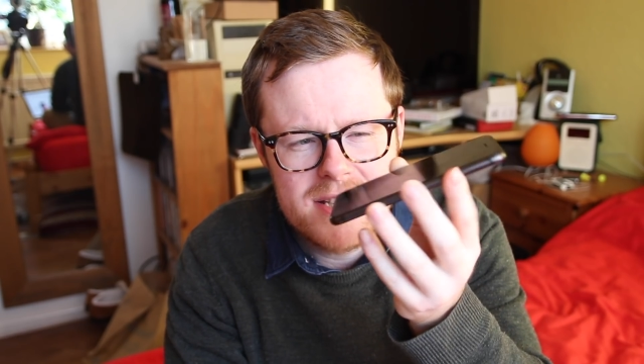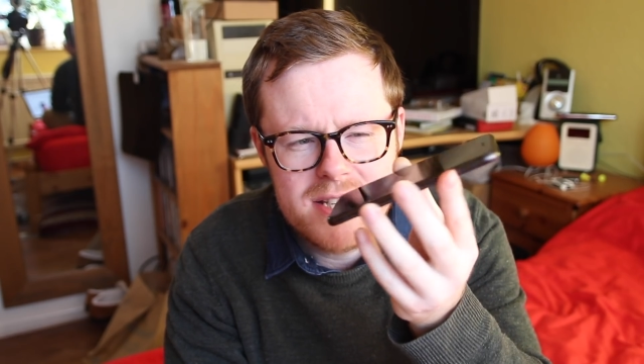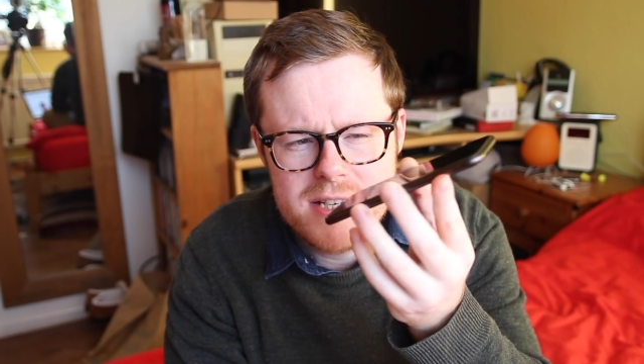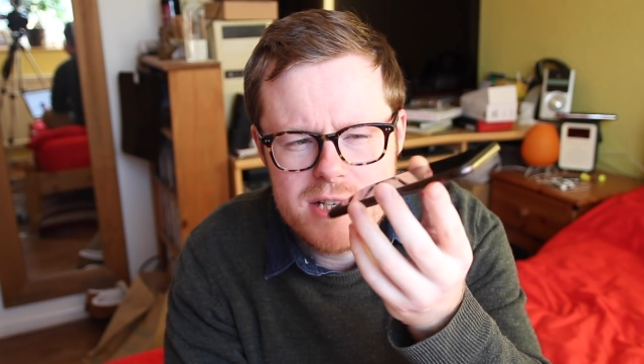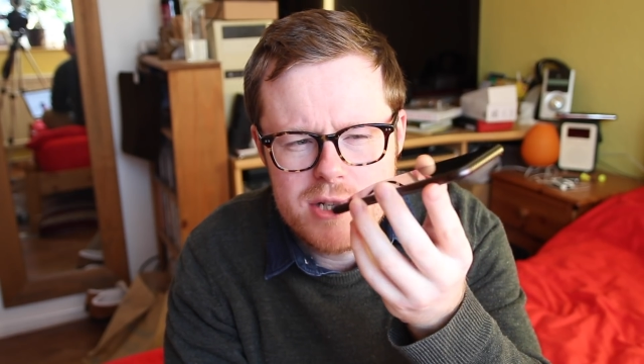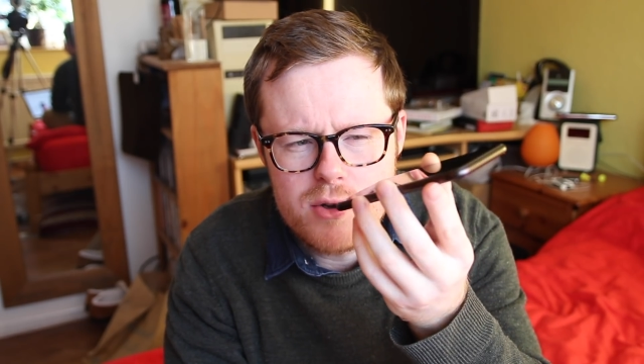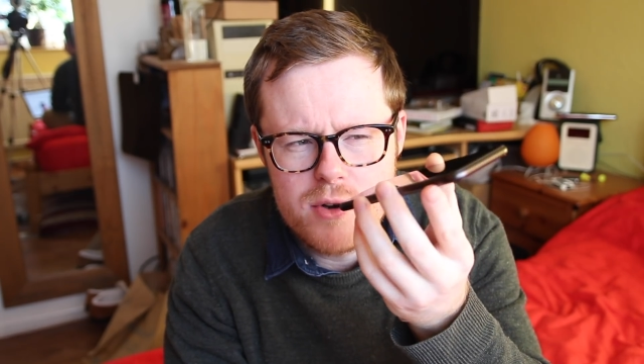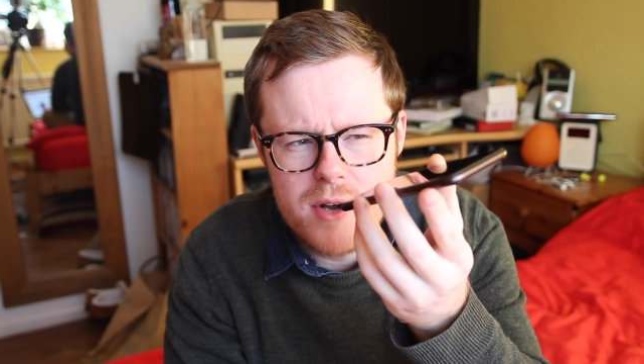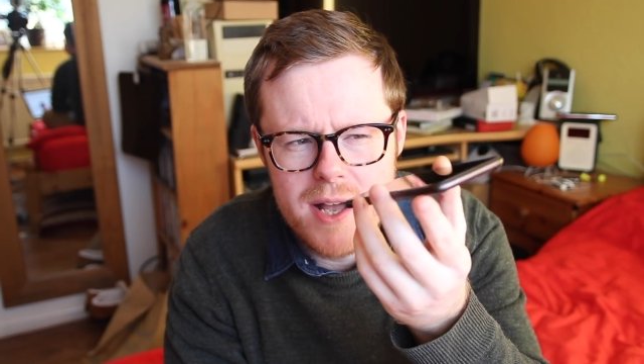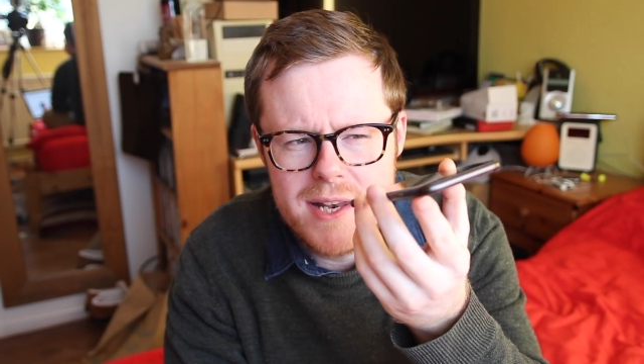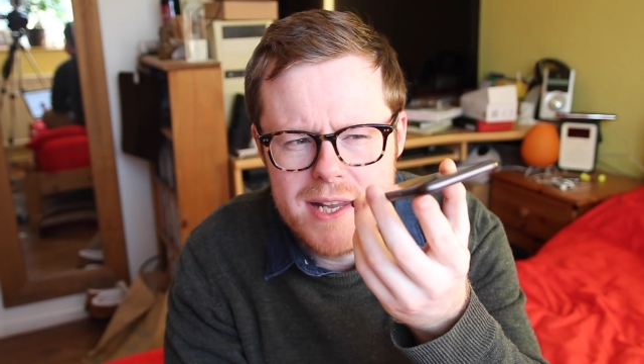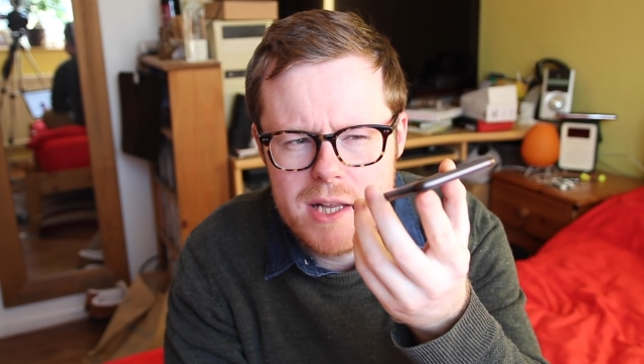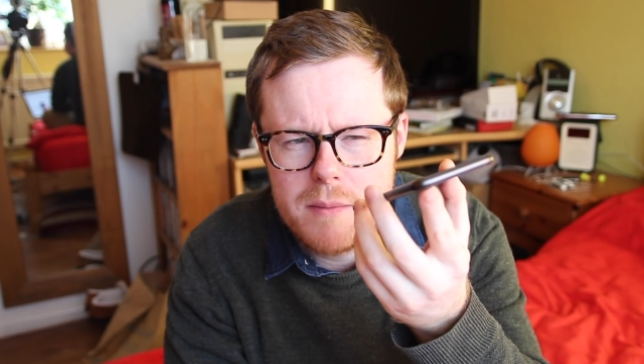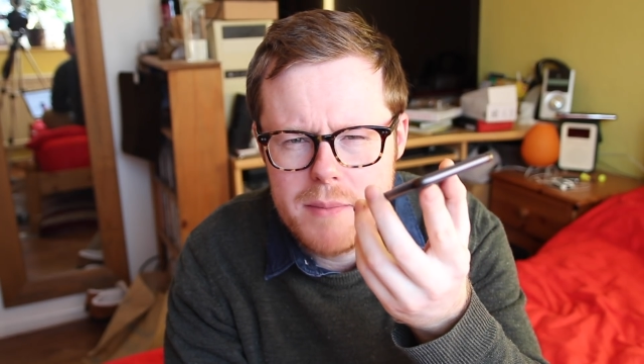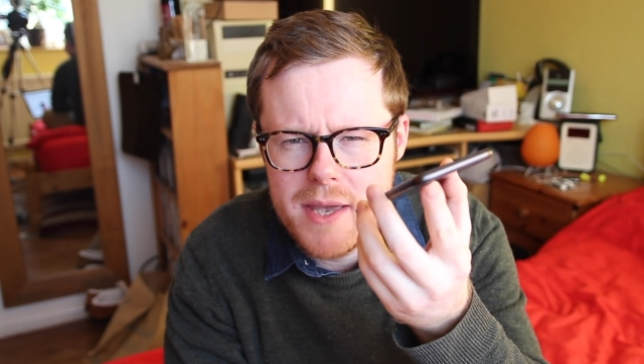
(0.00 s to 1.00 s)
it does look a
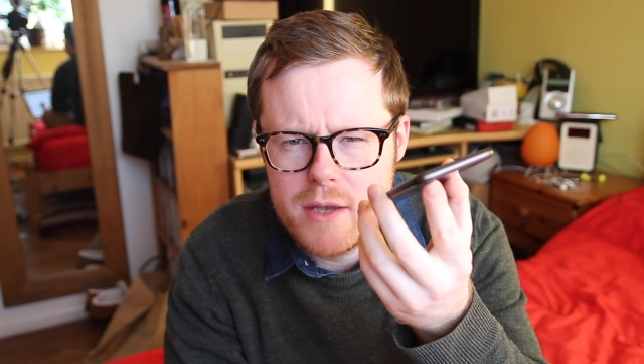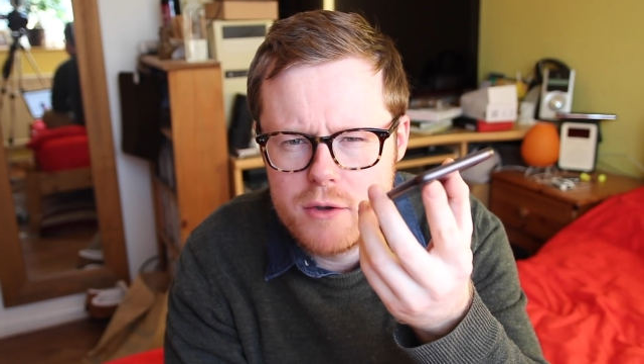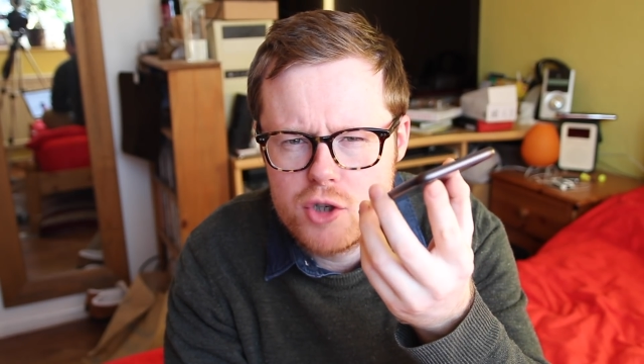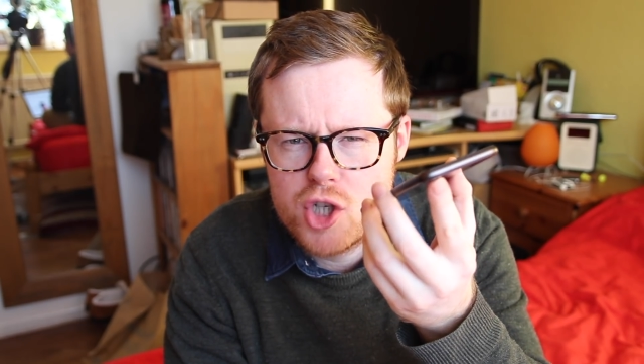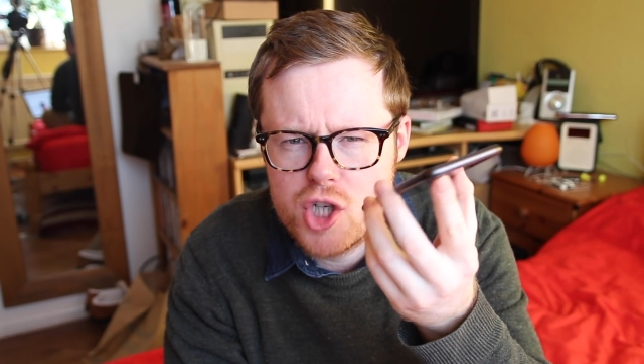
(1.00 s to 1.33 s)
little bit